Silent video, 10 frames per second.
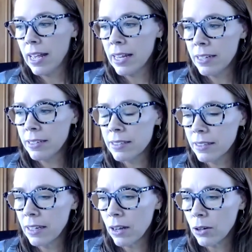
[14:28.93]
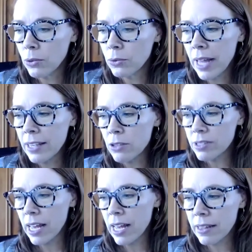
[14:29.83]
And, you know, like you
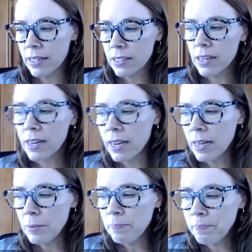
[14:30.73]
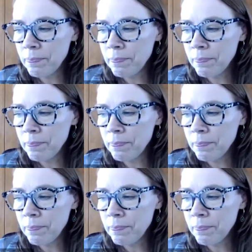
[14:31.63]
said, there, um,